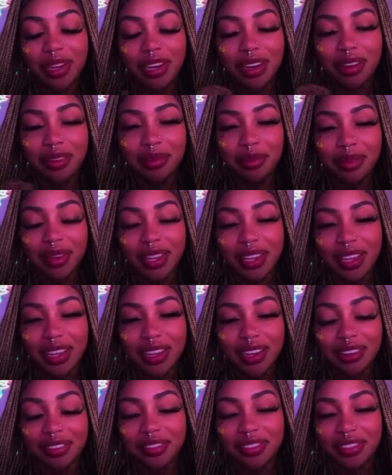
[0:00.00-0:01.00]
been away
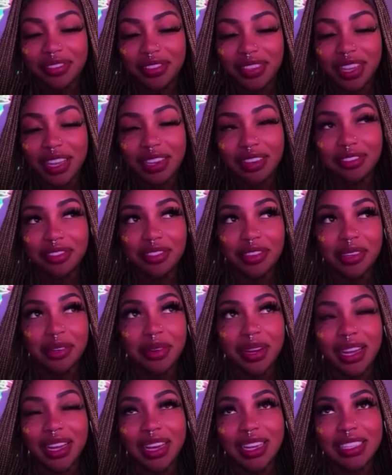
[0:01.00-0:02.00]
off of life for
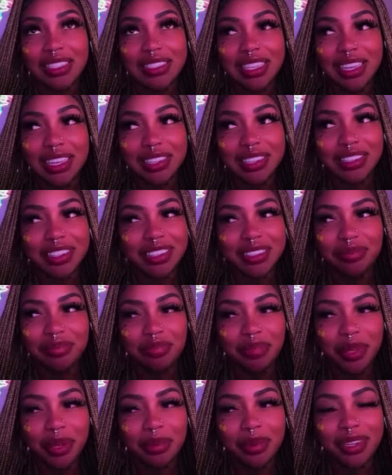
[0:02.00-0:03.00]
a while. It's like,
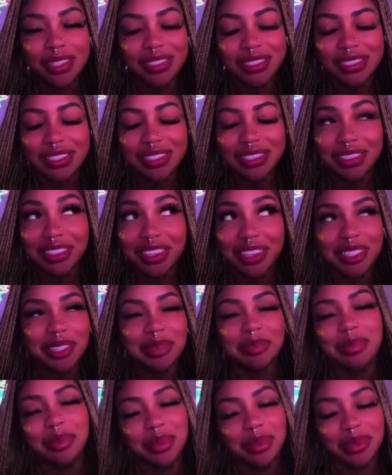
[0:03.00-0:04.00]
people are still
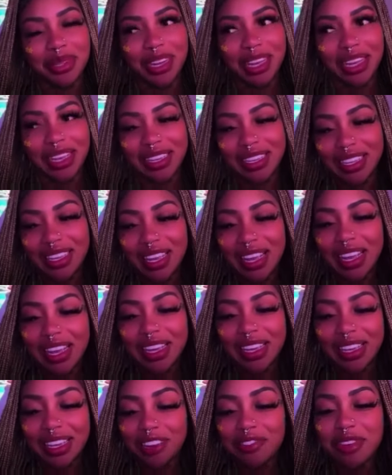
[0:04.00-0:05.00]
gullible. Like,
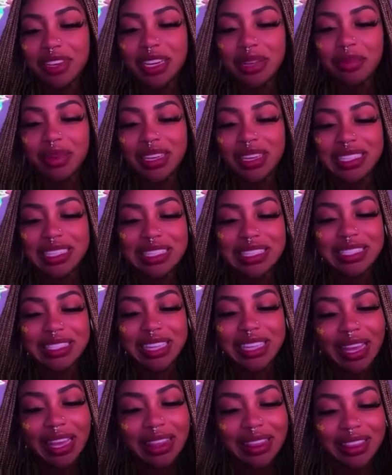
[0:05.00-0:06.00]
it really be the
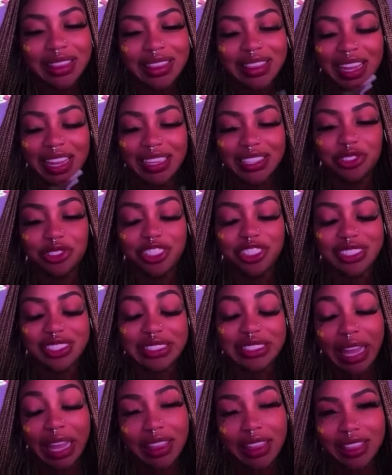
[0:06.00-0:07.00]
still, like, you're
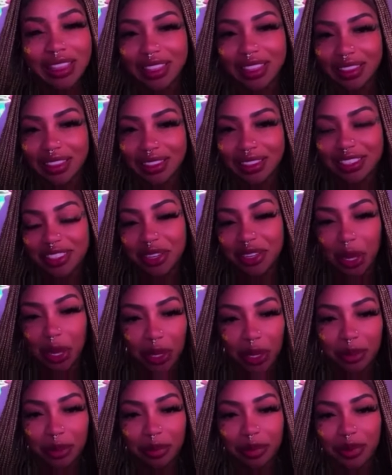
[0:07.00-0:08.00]
still
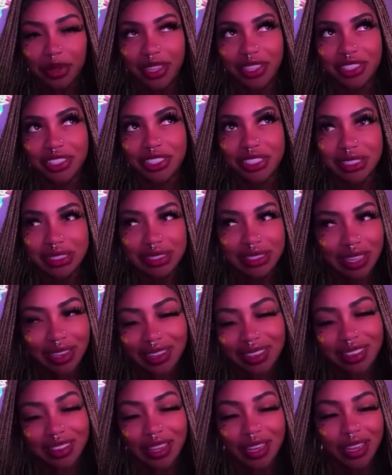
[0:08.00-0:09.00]
gullible. You're
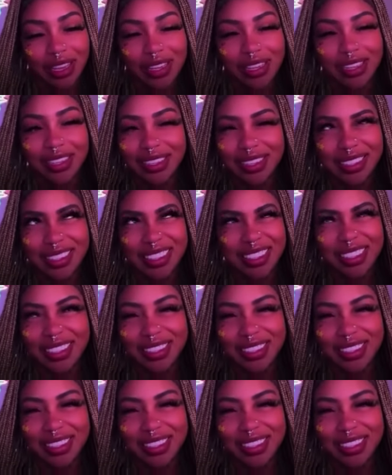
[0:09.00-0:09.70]
still like,